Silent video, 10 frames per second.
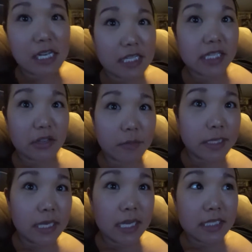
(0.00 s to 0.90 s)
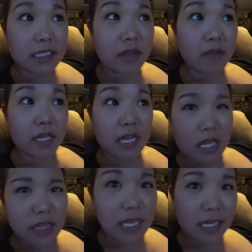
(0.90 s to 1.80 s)
because they open at 7
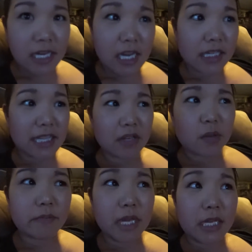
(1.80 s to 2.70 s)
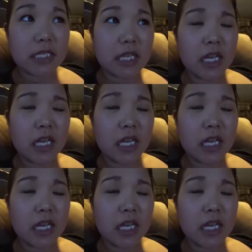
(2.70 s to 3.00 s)
and then I think we might